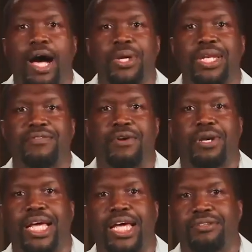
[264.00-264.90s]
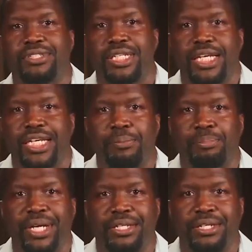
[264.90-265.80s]
we live our lives is a
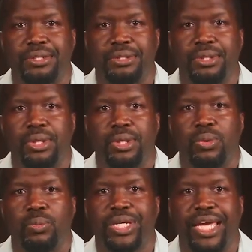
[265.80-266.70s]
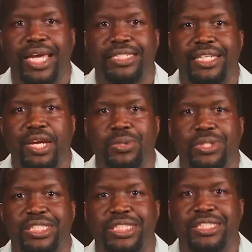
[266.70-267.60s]
big deal. We can't take what
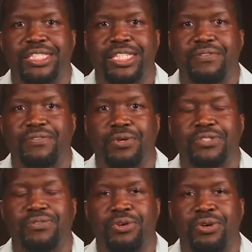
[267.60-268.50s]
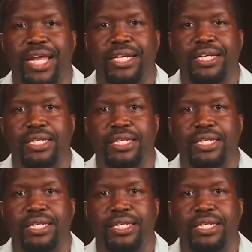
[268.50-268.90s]
Jesus did for us for granted.